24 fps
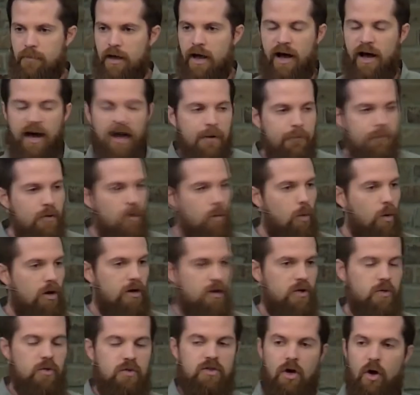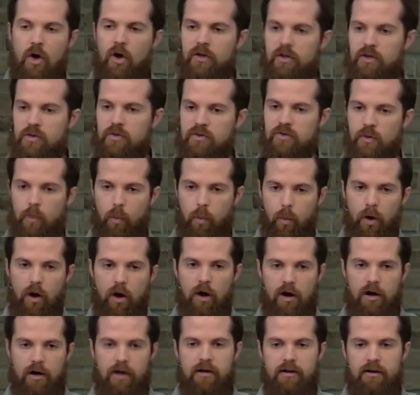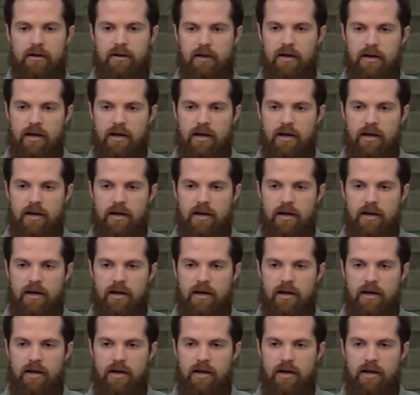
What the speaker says: I'm the one who taught you to walk.